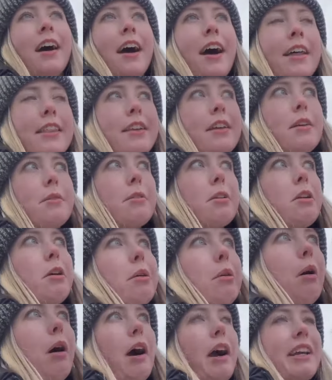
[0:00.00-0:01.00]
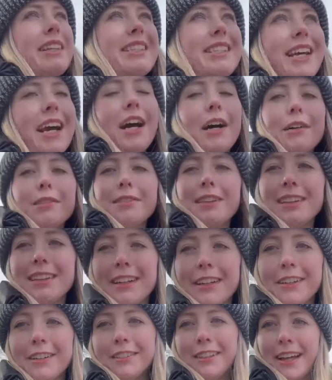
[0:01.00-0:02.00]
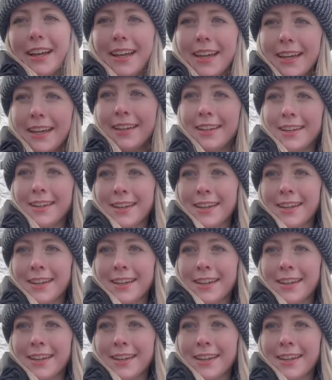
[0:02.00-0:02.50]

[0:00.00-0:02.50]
I think I'm gonna walk down the little like